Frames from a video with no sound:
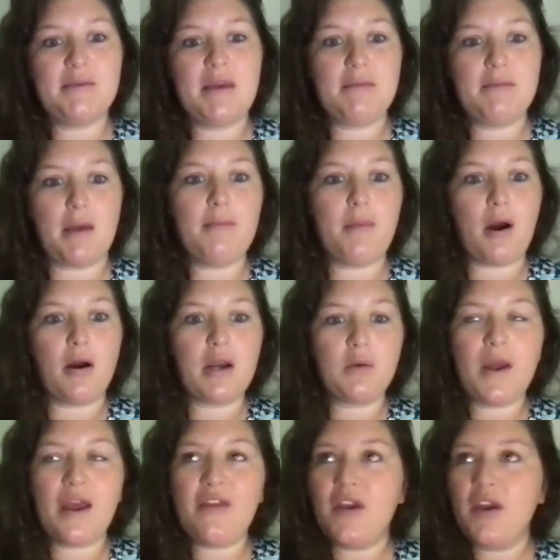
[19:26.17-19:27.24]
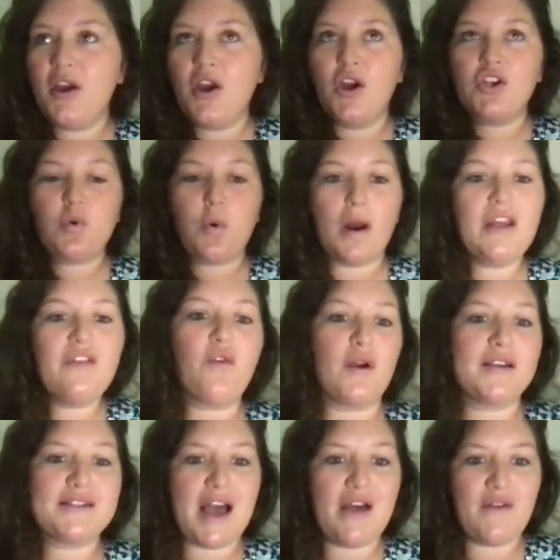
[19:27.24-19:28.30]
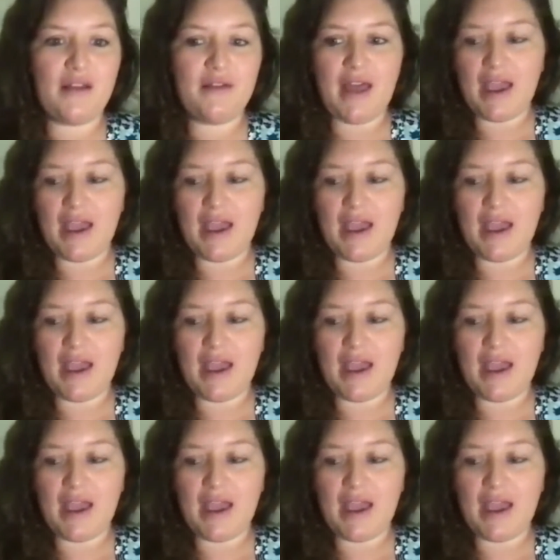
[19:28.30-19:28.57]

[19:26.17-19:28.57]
being bombarded with 24/7.